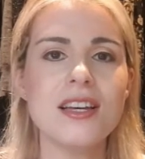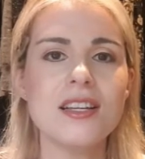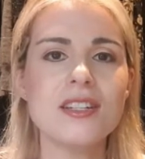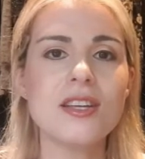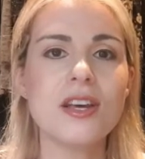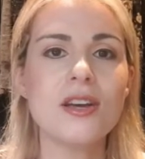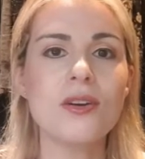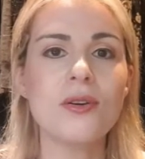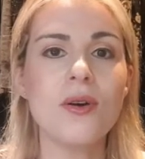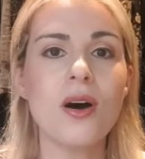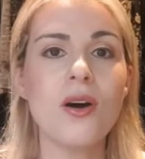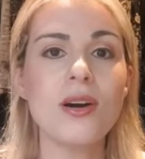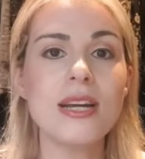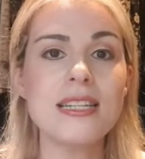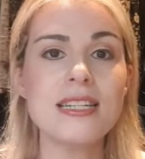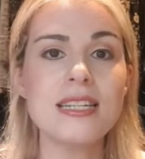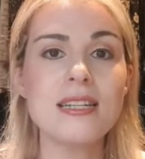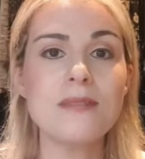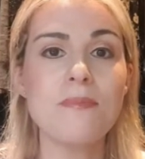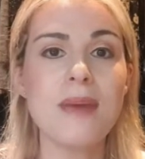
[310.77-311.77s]
So I
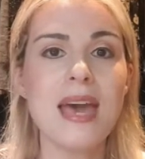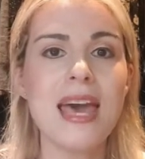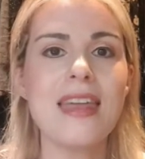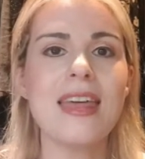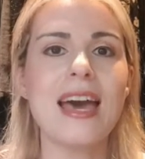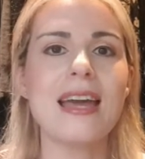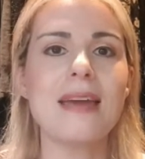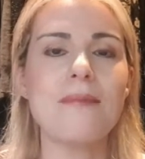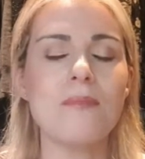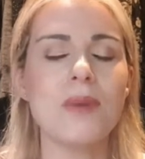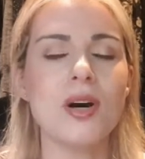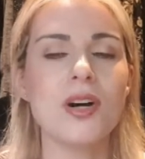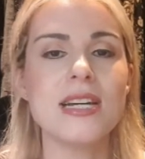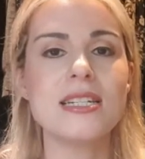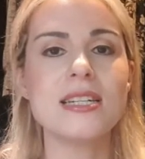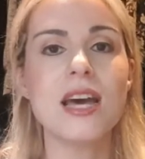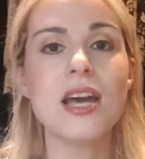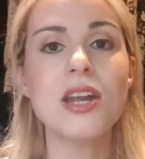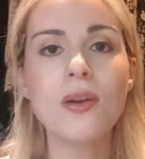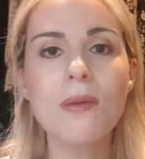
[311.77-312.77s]
did bear that in
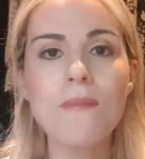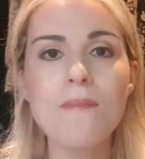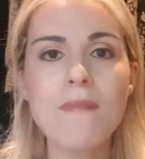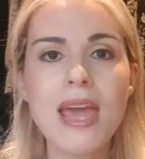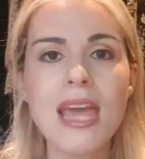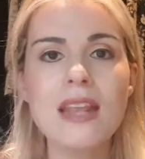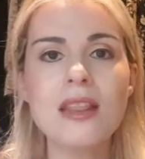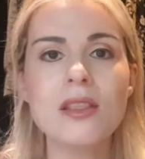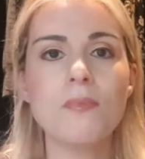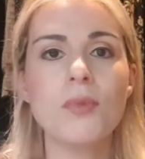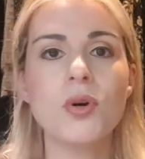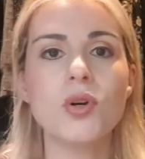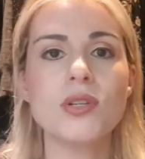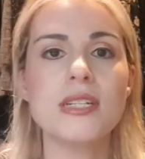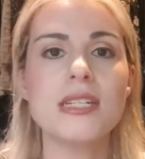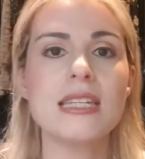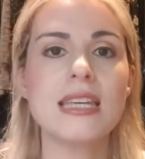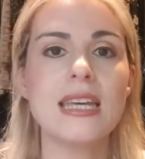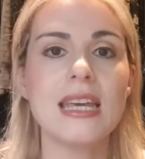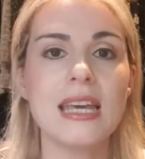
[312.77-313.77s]
mind, and I made the
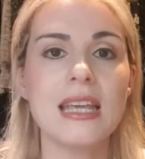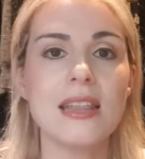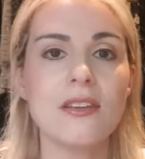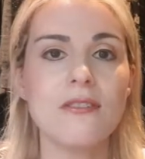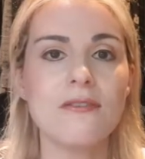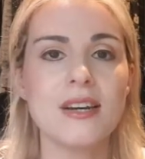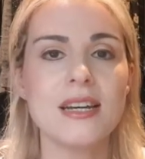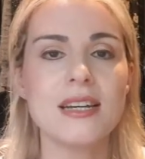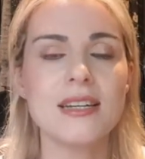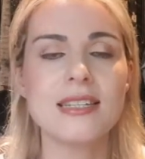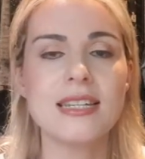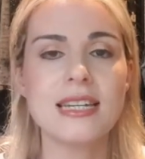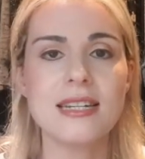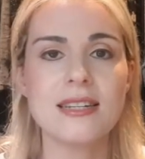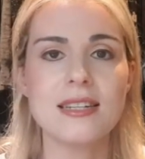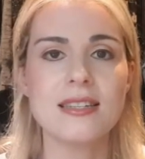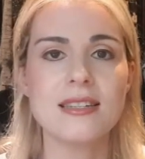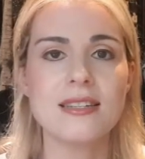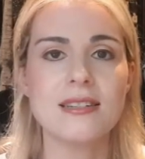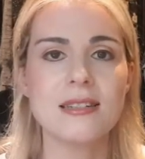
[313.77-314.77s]
ponte in the first
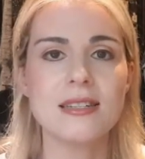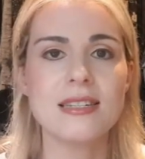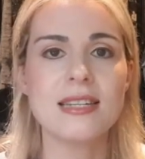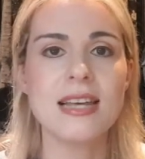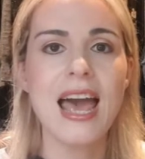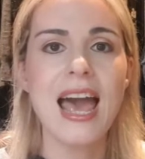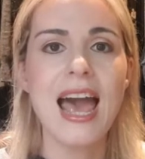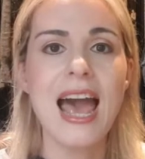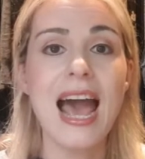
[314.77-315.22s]
instance,